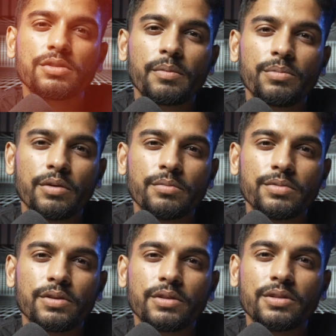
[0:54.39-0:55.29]
the
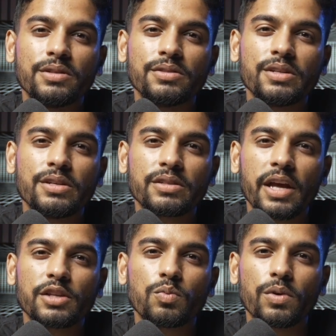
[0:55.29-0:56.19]
symptoms, the disease
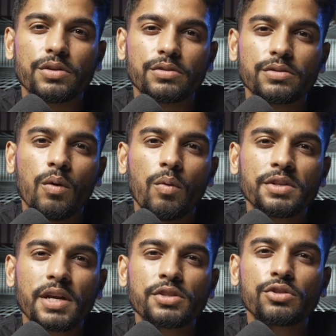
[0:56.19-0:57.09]
gets worse.
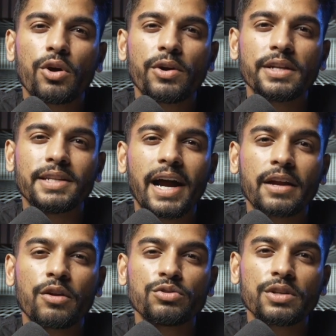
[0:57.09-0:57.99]
Once I started
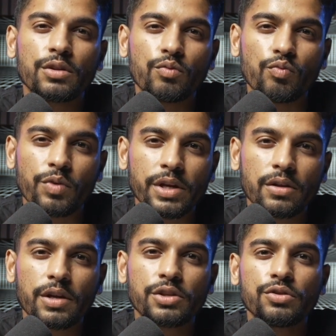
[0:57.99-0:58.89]
diagnosing the
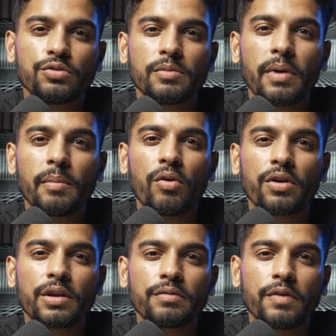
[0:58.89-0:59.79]
real issues in my
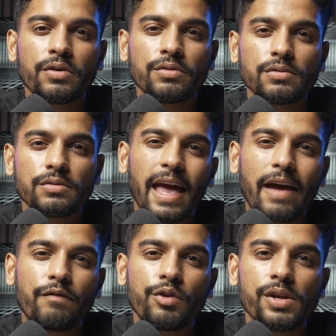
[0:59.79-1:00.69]
marketing funnels,
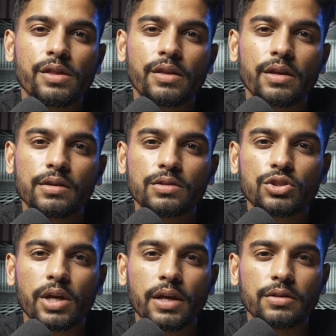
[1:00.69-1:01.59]
everything
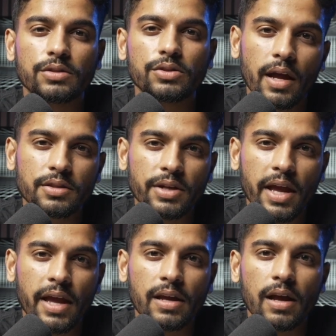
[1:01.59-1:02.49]
changed. And
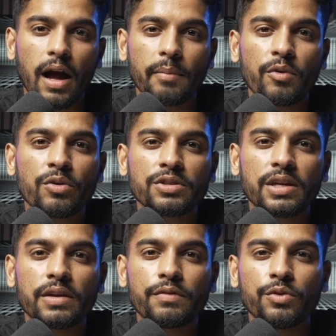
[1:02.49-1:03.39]
today, I'm going to
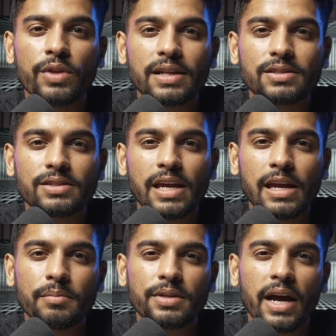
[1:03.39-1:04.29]
give you that same